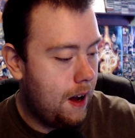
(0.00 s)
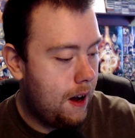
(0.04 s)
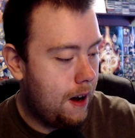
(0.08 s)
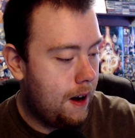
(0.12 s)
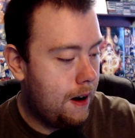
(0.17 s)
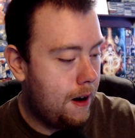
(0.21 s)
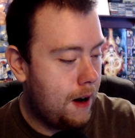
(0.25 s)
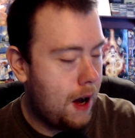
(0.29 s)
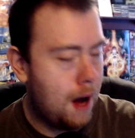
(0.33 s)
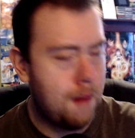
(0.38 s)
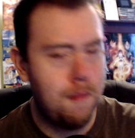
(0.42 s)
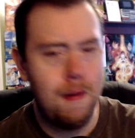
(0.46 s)

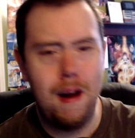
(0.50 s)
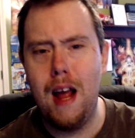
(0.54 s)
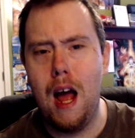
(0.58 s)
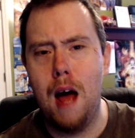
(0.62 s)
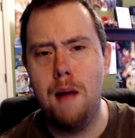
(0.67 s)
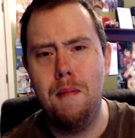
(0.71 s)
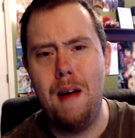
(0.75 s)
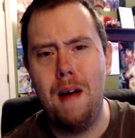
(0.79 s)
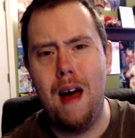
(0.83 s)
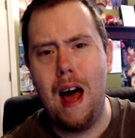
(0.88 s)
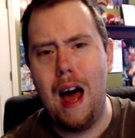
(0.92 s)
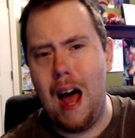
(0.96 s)

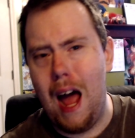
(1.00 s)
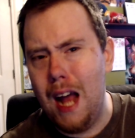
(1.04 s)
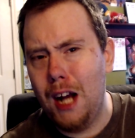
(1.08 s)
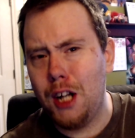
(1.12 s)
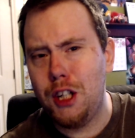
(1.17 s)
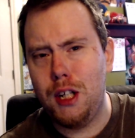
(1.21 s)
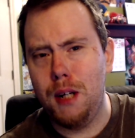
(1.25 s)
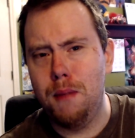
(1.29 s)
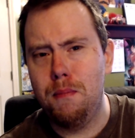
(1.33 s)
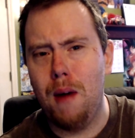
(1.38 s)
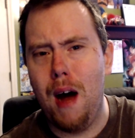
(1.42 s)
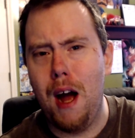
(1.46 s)
I
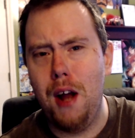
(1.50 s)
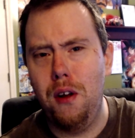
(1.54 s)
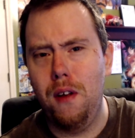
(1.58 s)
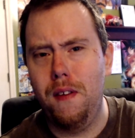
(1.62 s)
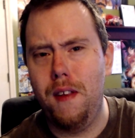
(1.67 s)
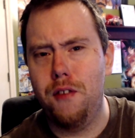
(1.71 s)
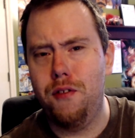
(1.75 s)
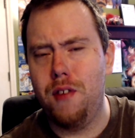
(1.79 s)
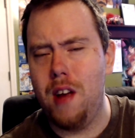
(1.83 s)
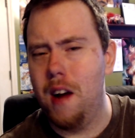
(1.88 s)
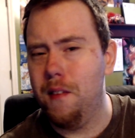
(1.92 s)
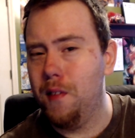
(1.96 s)
actually might do
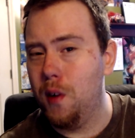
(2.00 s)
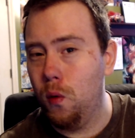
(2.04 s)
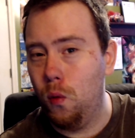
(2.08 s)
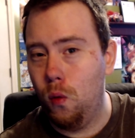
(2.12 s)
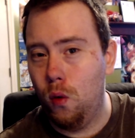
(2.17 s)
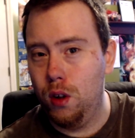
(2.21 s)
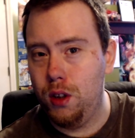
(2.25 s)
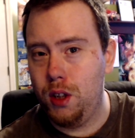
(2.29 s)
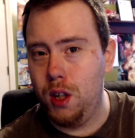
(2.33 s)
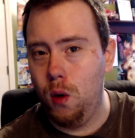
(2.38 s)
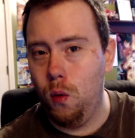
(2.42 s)
this every once